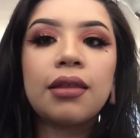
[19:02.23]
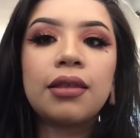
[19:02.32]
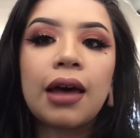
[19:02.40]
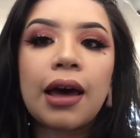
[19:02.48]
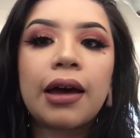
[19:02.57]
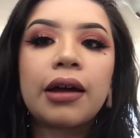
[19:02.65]

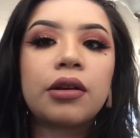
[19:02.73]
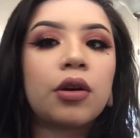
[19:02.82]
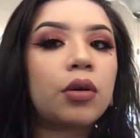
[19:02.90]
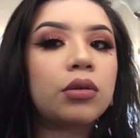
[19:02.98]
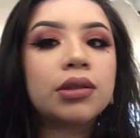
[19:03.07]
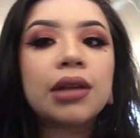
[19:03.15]
that
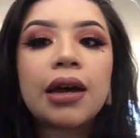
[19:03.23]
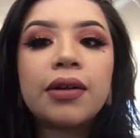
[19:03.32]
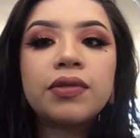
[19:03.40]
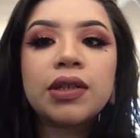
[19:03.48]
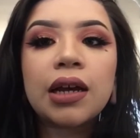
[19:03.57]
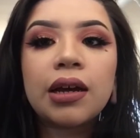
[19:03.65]
goes out
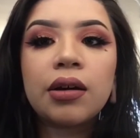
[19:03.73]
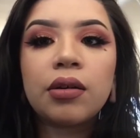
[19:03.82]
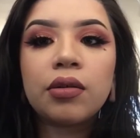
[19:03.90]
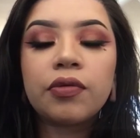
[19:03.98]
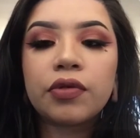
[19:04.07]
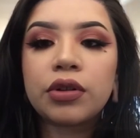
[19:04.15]
of
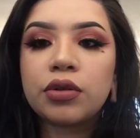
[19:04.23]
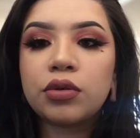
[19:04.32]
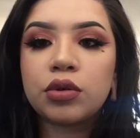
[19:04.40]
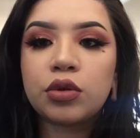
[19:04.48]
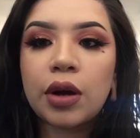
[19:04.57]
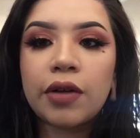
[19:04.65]
town for a
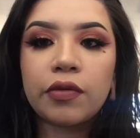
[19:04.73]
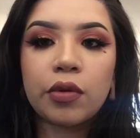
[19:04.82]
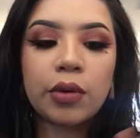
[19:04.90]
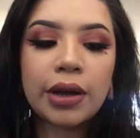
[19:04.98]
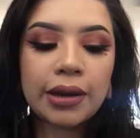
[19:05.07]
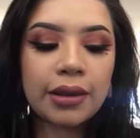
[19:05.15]
little travel
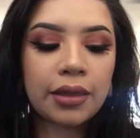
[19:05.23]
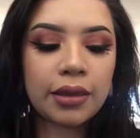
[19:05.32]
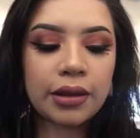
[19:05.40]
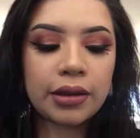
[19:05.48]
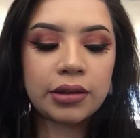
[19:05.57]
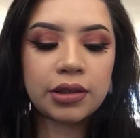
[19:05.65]
or
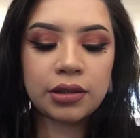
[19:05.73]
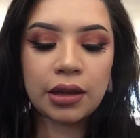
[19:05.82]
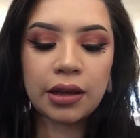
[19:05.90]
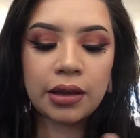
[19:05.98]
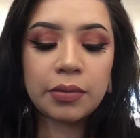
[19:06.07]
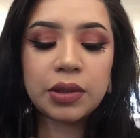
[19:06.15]
anything.
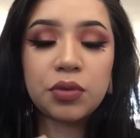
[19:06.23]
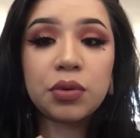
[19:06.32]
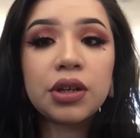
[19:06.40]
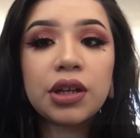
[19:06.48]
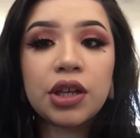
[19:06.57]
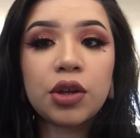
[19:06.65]
It's
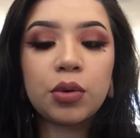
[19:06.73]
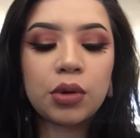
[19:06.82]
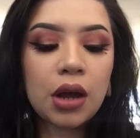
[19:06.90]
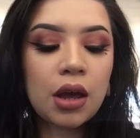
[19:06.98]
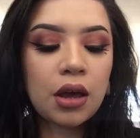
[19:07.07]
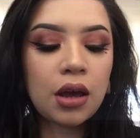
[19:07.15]
really cute.
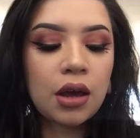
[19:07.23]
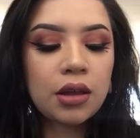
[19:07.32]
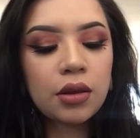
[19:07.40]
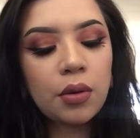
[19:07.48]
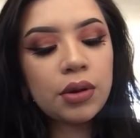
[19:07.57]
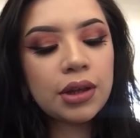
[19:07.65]

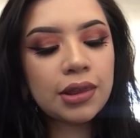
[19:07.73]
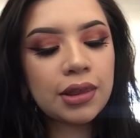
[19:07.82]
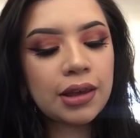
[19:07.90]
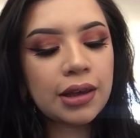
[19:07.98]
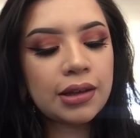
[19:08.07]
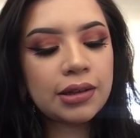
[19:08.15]
The only
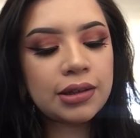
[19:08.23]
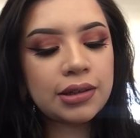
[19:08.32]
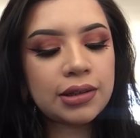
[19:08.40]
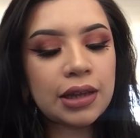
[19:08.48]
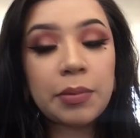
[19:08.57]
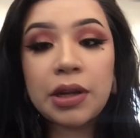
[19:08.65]
thing
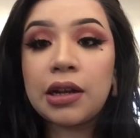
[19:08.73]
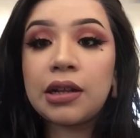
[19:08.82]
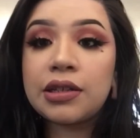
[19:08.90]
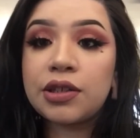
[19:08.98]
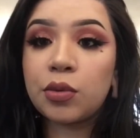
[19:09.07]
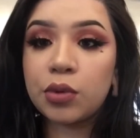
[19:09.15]
is, I mean,
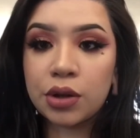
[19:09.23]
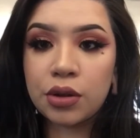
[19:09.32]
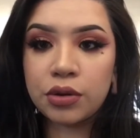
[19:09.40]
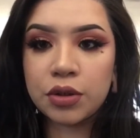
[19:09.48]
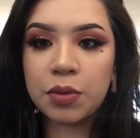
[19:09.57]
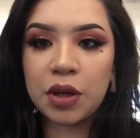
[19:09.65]
unless you're one of
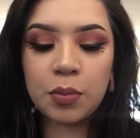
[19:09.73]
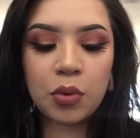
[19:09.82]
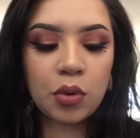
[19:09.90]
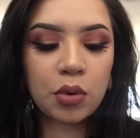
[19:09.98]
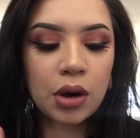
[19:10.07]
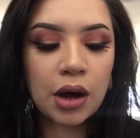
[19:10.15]
those
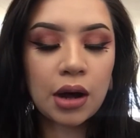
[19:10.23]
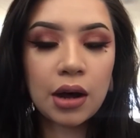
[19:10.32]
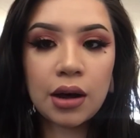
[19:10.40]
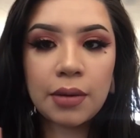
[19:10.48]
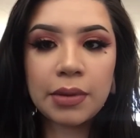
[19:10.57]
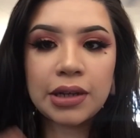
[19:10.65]
people,
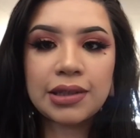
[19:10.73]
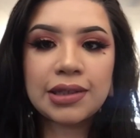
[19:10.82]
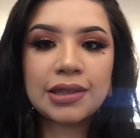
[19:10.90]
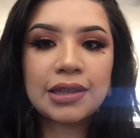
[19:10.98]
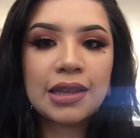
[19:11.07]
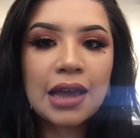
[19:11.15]

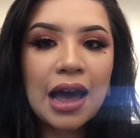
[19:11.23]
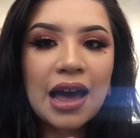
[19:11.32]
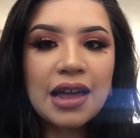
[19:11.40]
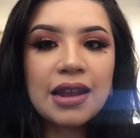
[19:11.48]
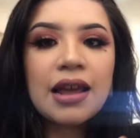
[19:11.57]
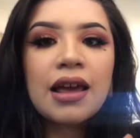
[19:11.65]
it's
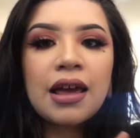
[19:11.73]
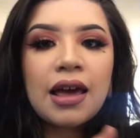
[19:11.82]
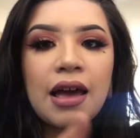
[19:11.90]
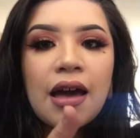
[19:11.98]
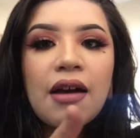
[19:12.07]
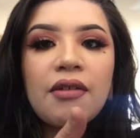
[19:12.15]
not
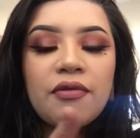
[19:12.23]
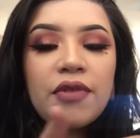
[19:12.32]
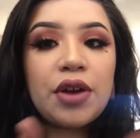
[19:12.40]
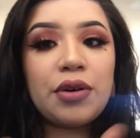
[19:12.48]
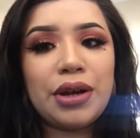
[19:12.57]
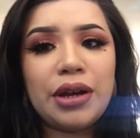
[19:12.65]

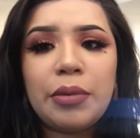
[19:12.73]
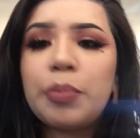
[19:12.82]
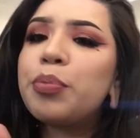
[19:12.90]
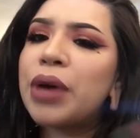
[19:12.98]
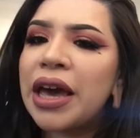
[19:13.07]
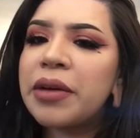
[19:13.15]
very
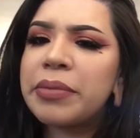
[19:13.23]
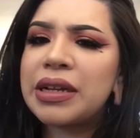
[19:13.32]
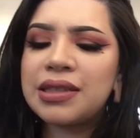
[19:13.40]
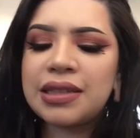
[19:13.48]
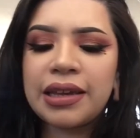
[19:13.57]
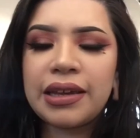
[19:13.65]

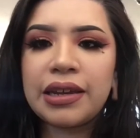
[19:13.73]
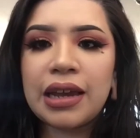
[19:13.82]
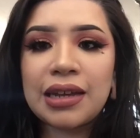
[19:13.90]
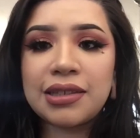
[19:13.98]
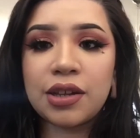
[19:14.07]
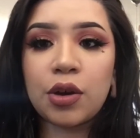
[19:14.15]
pigmented. You
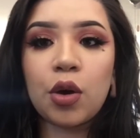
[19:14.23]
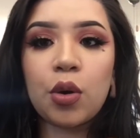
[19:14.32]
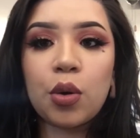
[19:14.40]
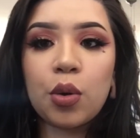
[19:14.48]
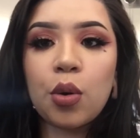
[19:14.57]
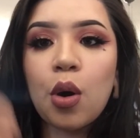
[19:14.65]
have to
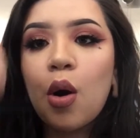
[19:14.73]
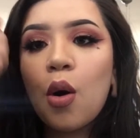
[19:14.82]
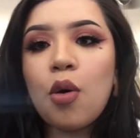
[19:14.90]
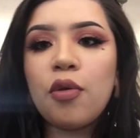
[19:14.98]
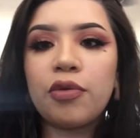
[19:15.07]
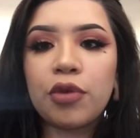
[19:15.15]
go
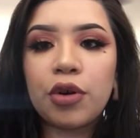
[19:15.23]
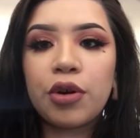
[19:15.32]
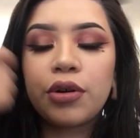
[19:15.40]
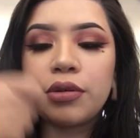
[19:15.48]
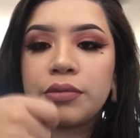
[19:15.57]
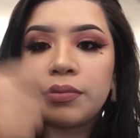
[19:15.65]

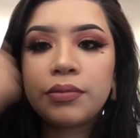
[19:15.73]
over